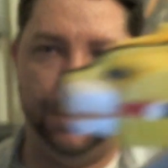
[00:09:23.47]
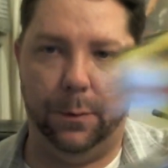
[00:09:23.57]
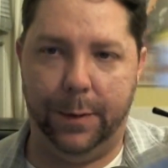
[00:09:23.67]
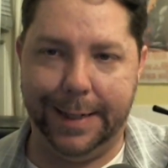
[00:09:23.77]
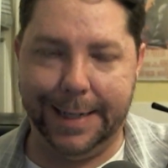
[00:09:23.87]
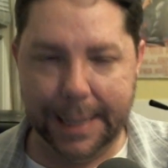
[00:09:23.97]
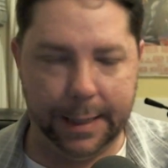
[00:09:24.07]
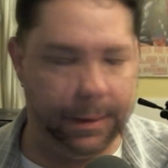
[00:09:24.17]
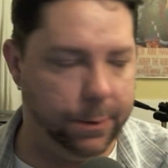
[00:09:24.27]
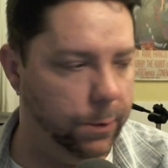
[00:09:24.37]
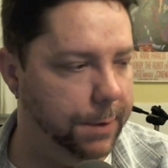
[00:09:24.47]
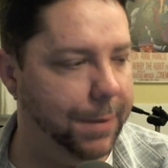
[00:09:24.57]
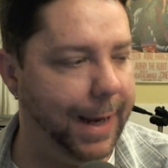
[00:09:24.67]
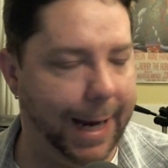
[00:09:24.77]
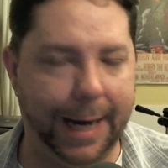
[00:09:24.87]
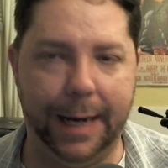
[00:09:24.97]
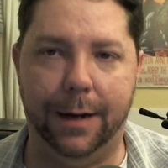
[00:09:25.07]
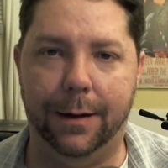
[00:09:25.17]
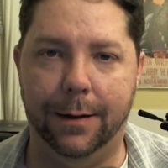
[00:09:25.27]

but we didn't. We paid